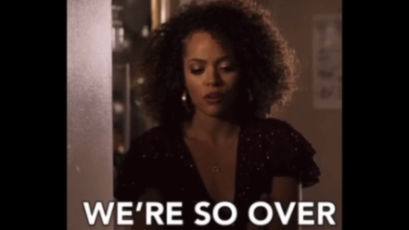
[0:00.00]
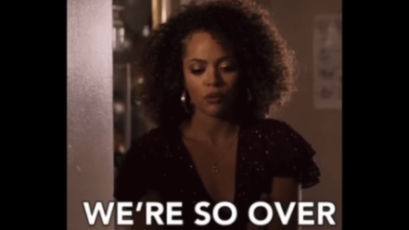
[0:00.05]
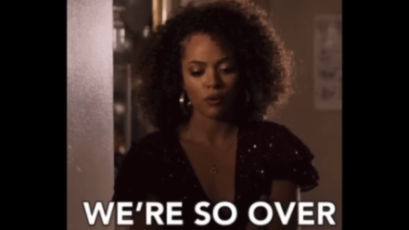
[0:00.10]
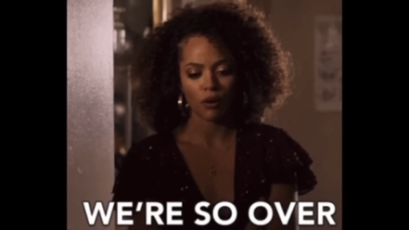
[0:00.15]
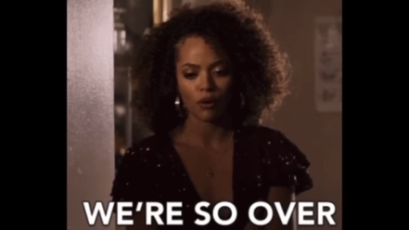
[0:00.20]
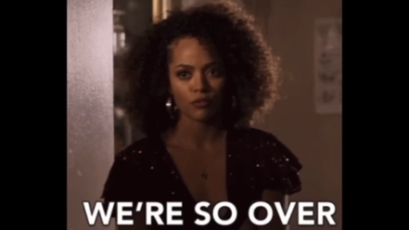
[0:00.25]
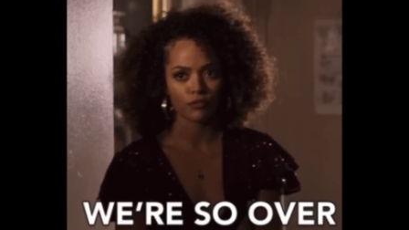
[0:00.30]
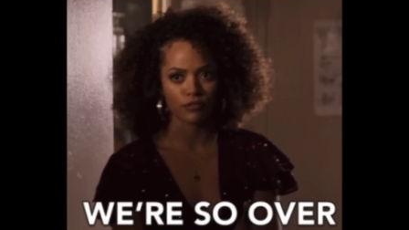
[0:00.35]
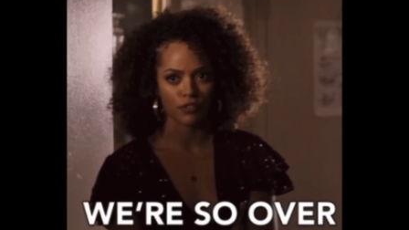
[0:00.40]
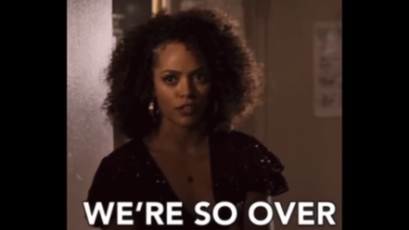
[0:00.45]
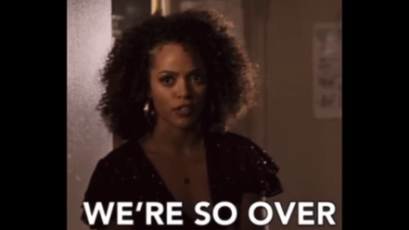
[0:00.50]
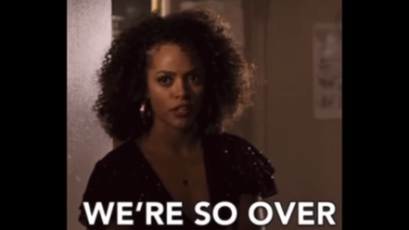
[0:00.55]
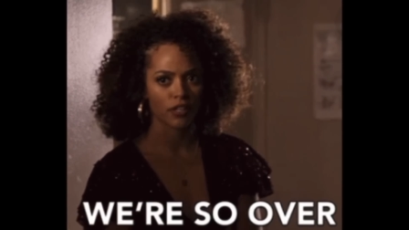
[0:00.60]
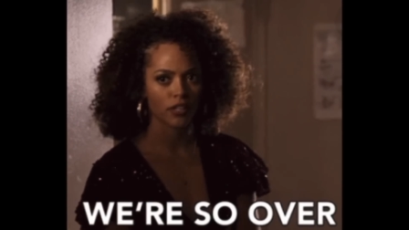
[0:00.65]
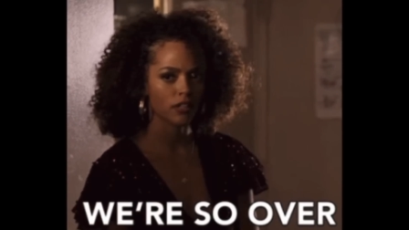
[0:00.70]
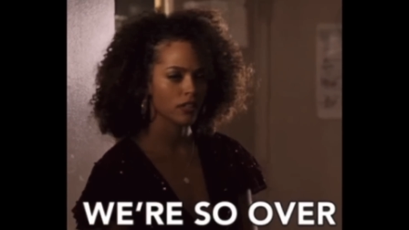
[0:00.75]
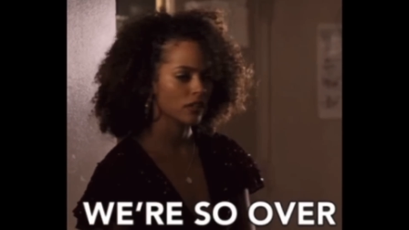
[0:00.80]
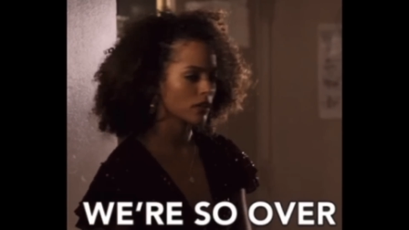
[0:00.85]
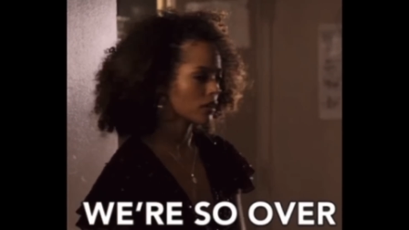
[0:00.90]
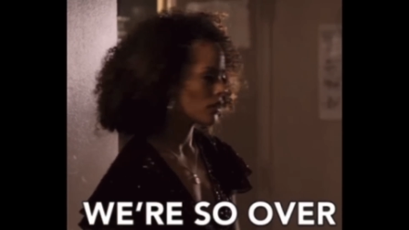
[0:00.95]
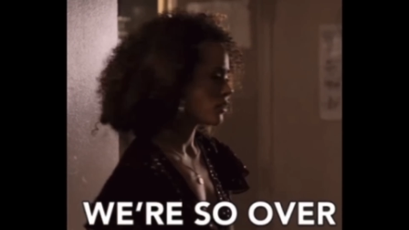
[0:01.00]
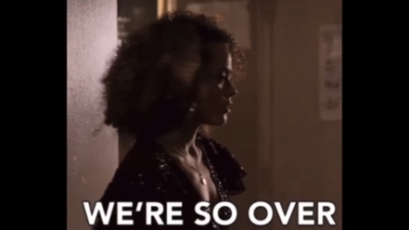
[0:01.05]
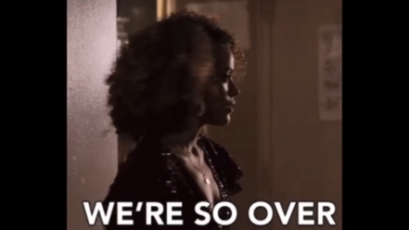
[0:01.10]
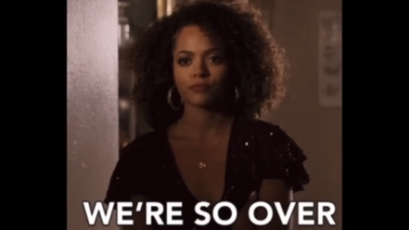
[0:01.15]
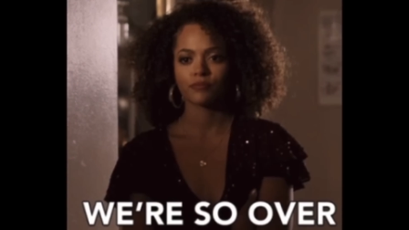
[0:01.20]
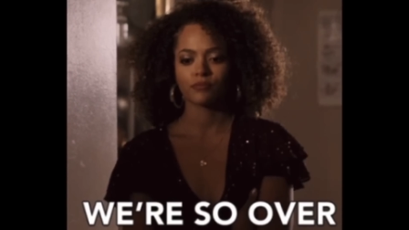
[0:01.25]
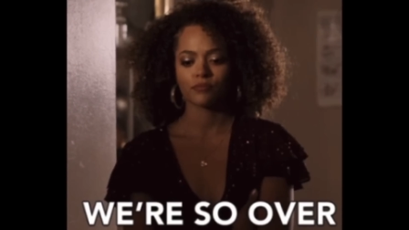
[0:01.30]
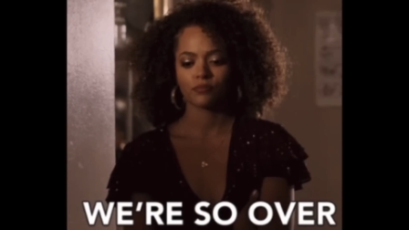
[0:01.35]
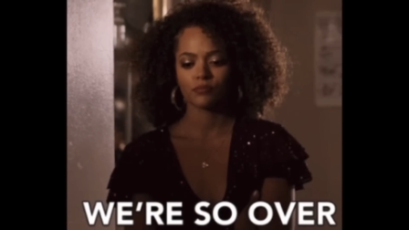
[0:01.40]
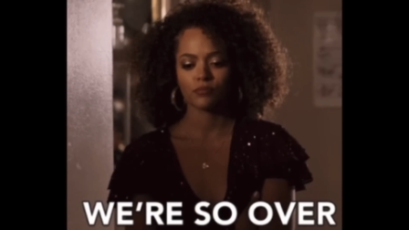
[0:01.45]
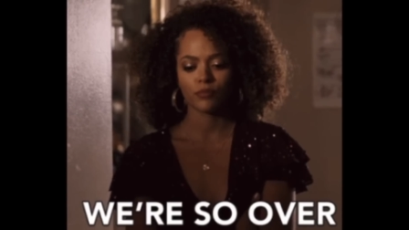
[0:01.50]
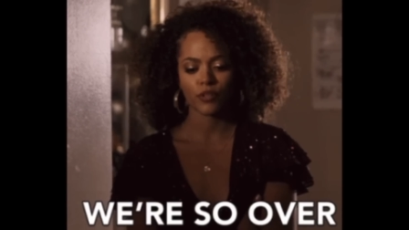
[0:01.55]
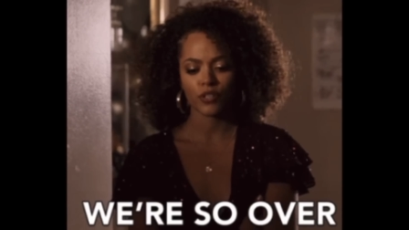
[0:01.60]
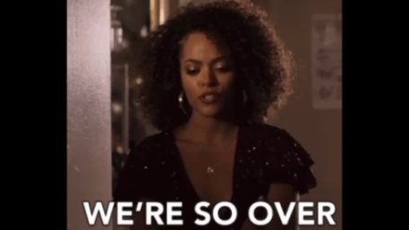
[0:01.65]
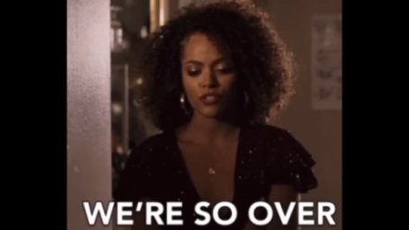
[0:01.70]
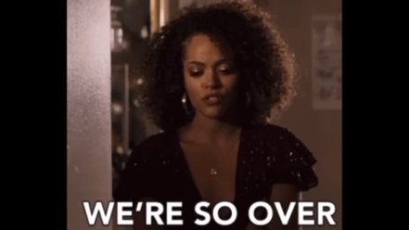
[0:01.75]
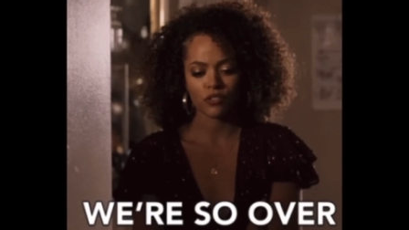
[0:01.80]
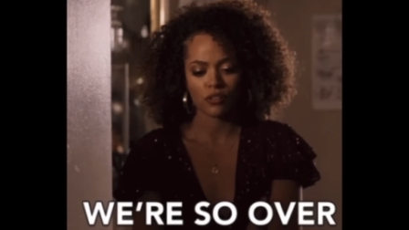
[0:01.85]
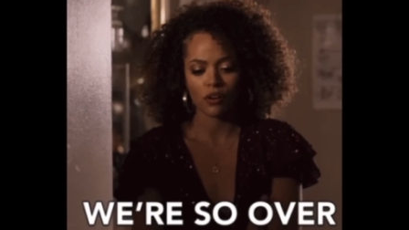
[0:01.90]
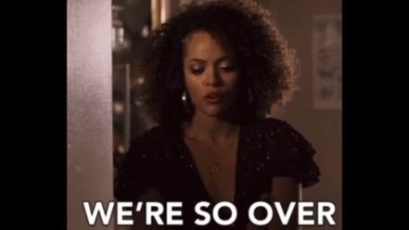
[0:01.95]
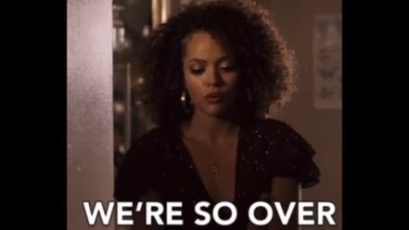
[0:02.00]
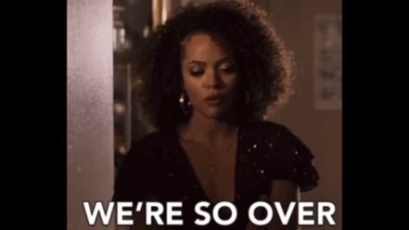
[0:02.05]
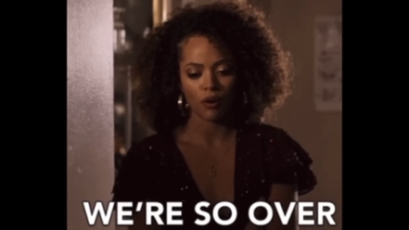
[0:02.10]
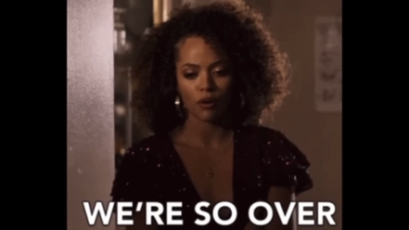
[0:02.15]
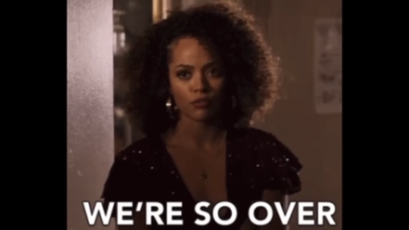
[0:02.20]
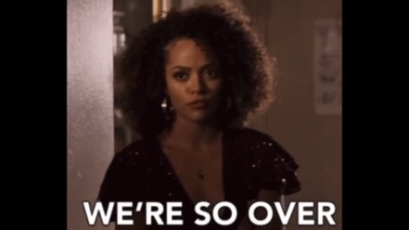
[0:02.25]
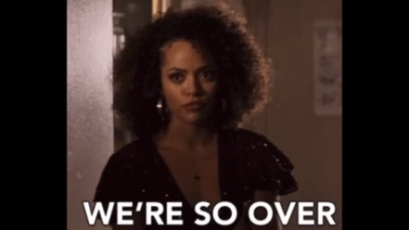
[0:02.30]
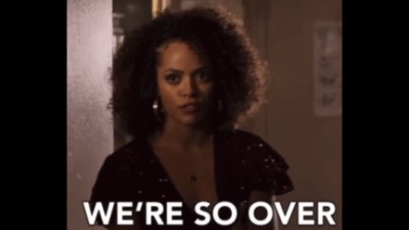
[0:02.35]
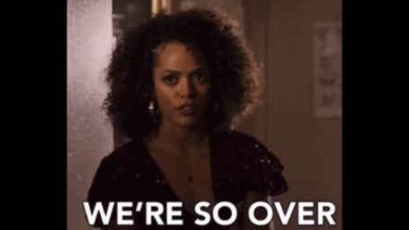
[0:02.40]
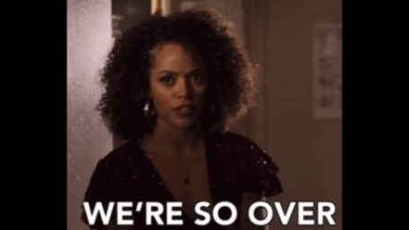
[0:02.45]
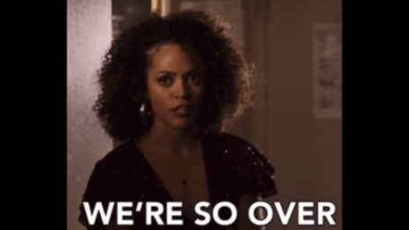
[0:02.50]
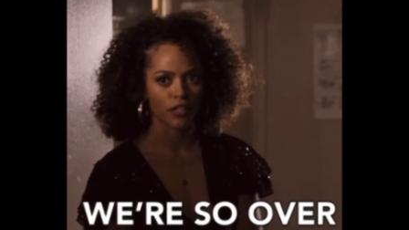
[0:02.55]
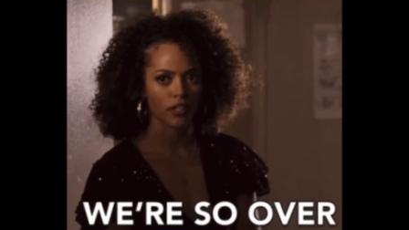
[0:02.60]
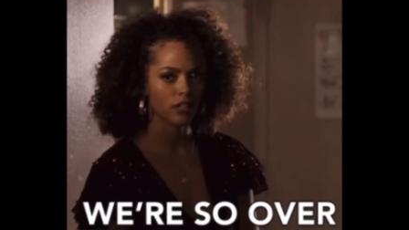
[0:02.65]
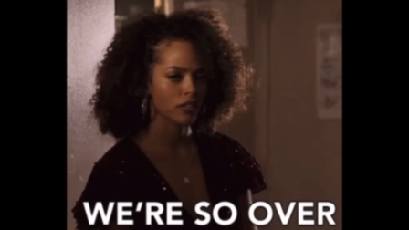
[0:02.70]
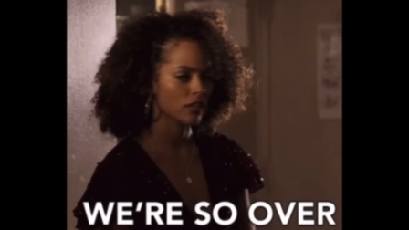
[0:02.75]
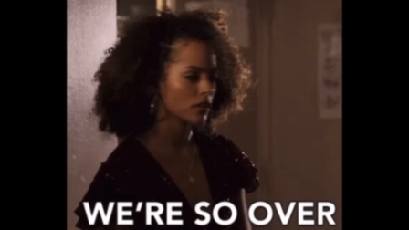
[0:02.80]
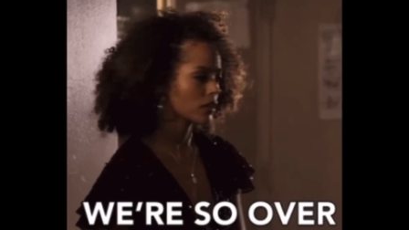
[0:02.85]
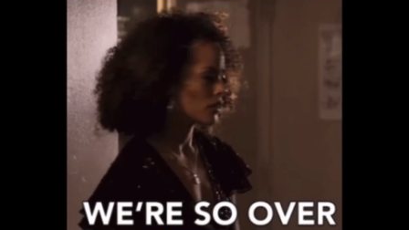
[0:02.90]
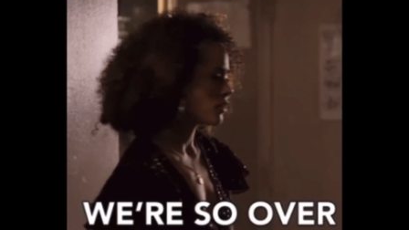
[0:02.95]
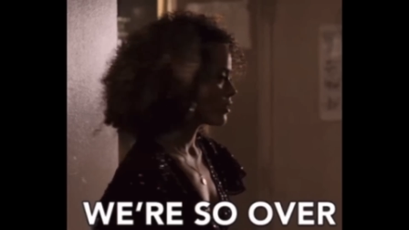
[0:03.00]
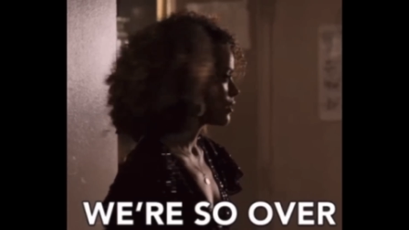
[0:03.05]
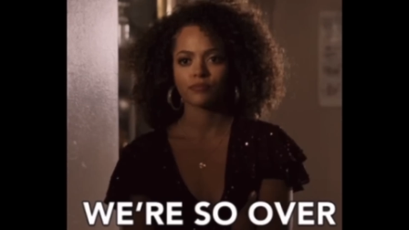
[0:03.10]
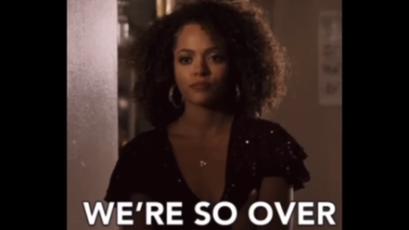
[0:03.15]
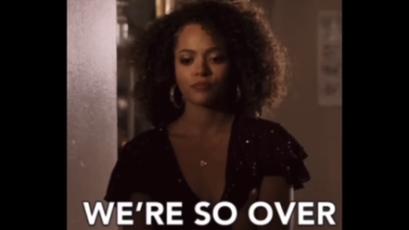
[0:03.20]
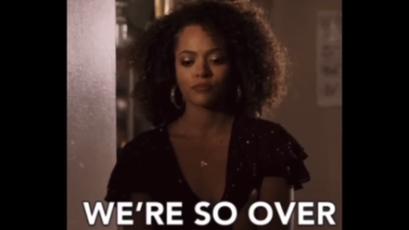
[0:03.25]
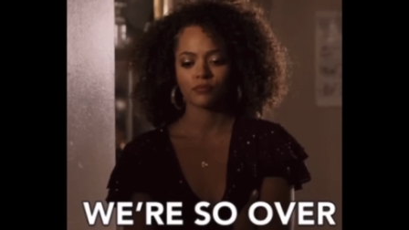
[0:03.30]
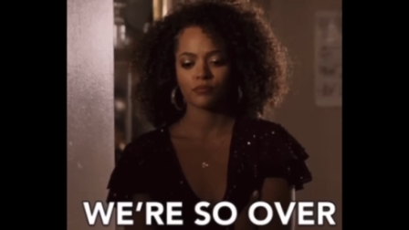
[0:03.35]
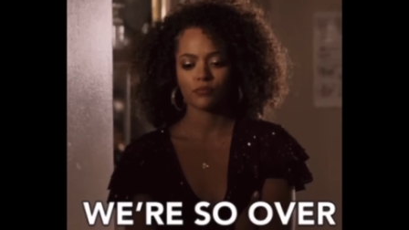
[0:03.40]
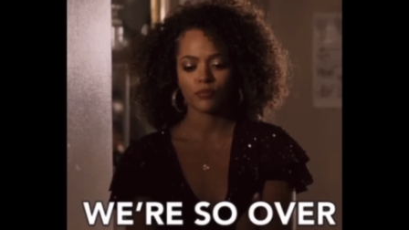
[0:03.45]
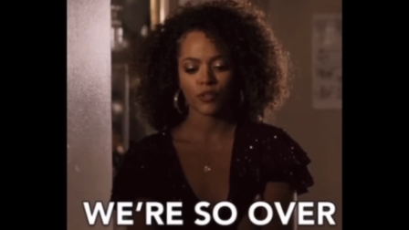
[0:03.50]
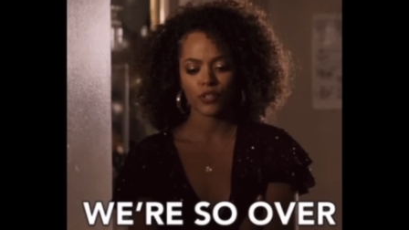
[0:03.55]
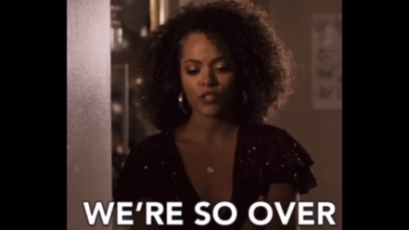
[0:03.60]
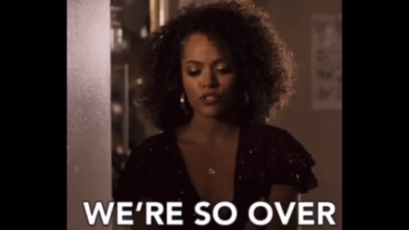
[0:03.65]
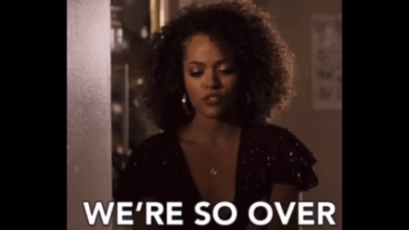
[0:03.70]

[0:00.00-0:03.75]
So now she's saying there's going to be a divorce. Well, let me tell you something.